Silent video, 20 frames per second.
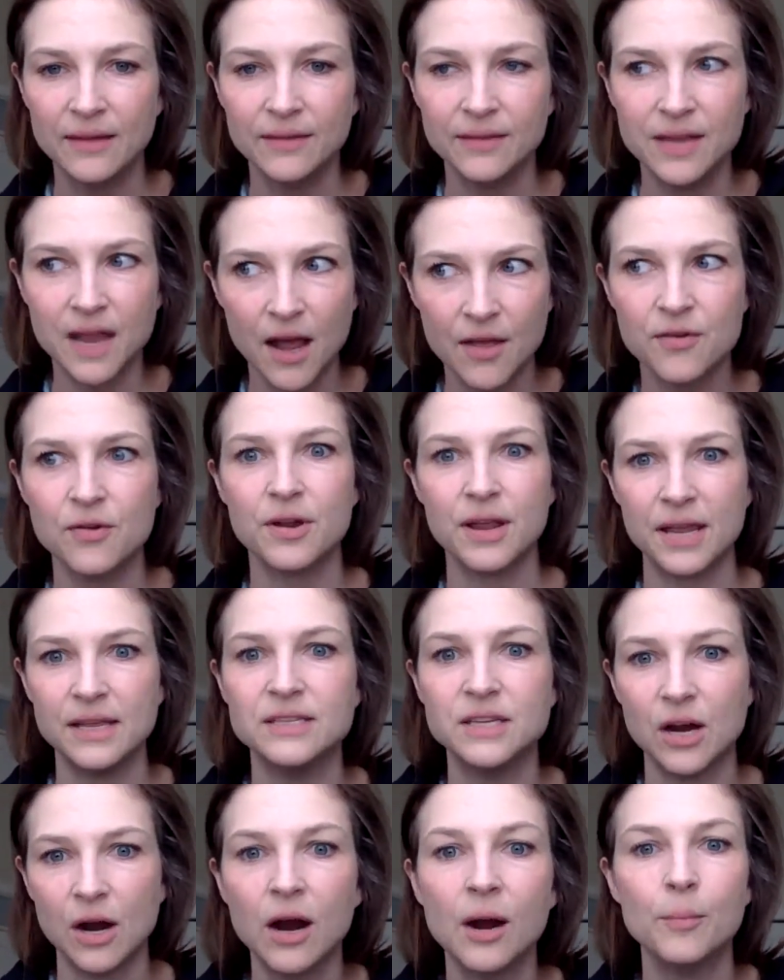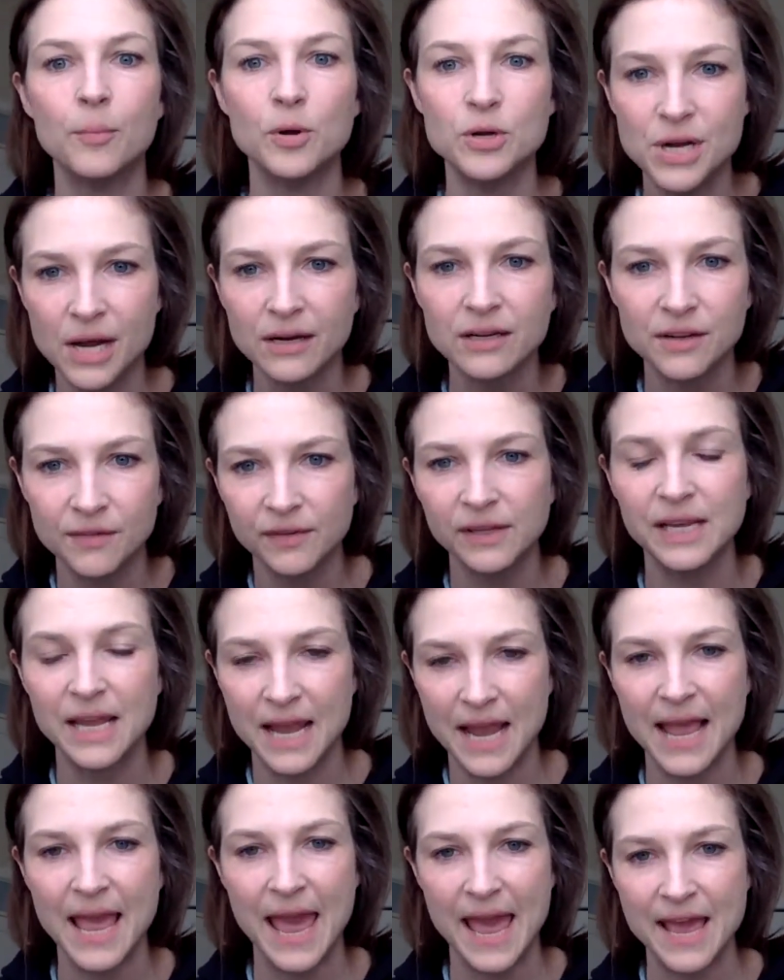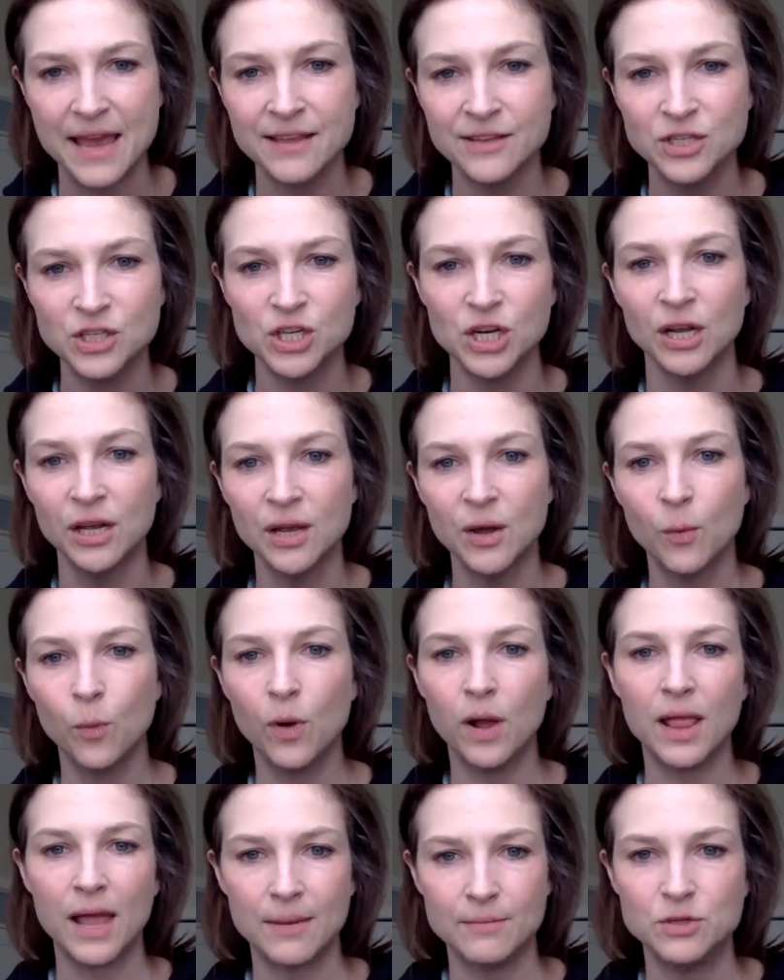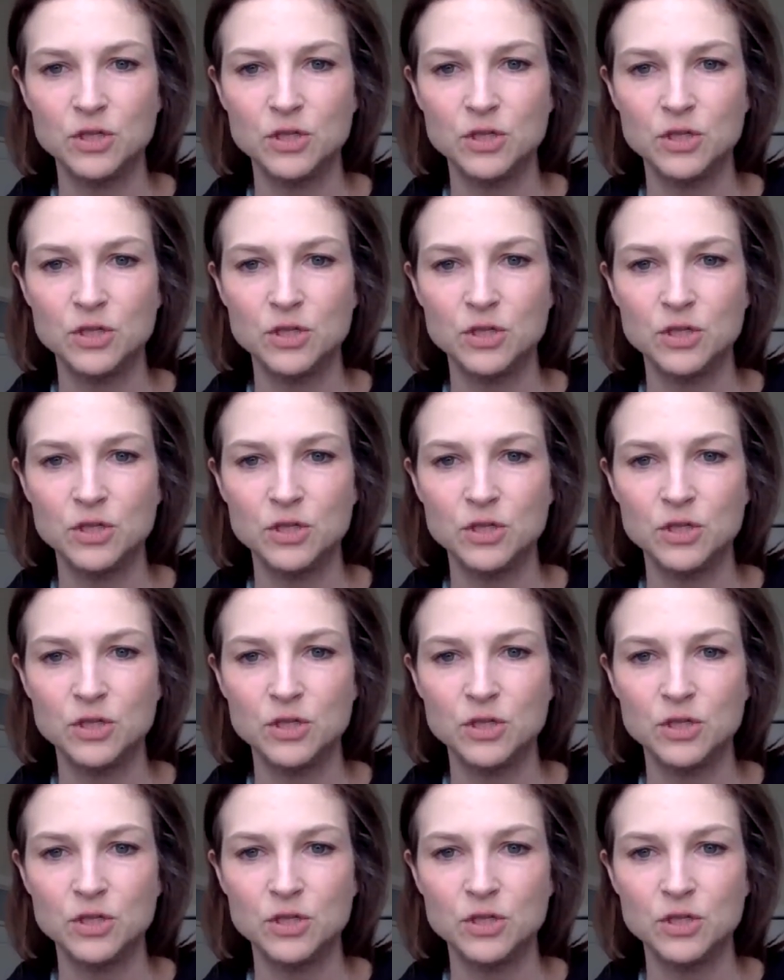the other kids are productively engaged while I'm